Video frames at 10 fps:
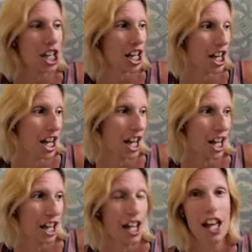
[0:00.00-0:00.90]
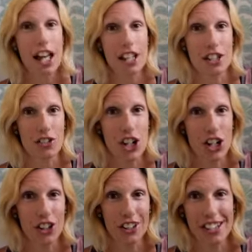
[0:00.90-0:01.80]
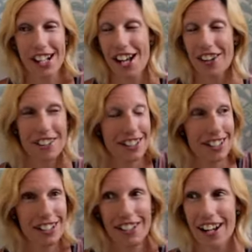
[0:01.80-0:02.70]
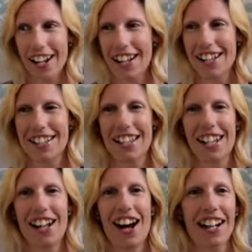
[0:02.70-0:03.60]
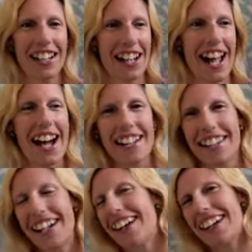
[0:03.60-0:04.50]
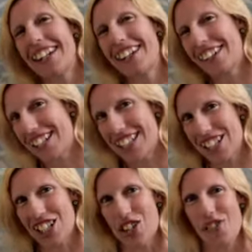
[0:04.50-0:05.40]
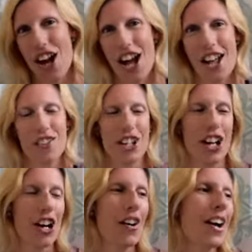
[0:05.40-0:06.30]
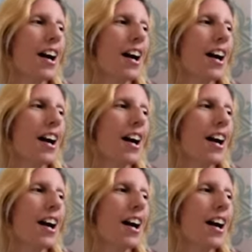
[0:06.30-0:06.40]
and hitting the road, you know? See you guys, you know, I'm getting out of there, you know, I can still survive, you know?